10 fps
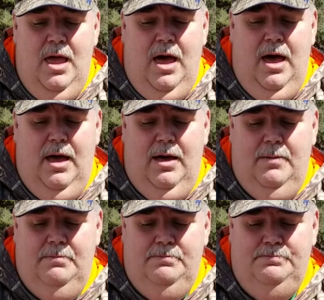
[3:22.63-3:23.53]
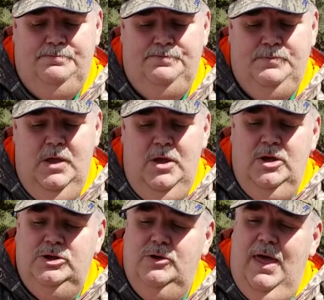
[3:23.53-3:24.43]
So
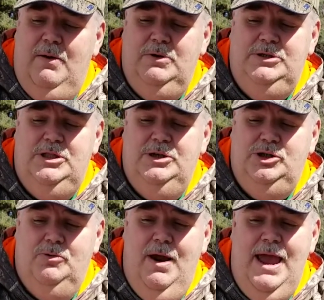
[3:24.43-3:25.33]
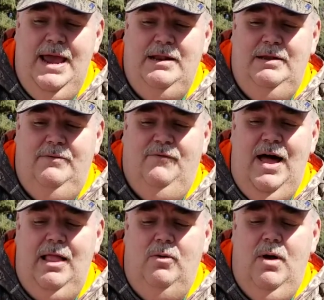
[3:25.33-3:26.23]
that was the Schrade
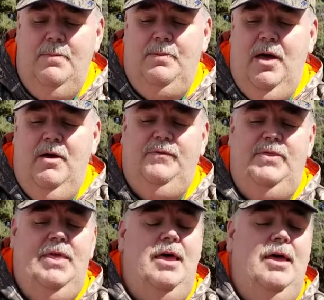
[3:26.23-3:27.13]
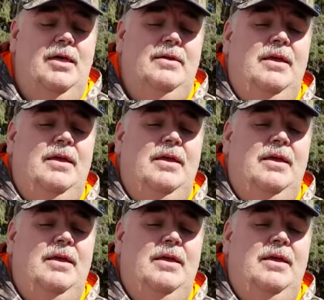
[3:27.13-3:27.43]
follow-up of the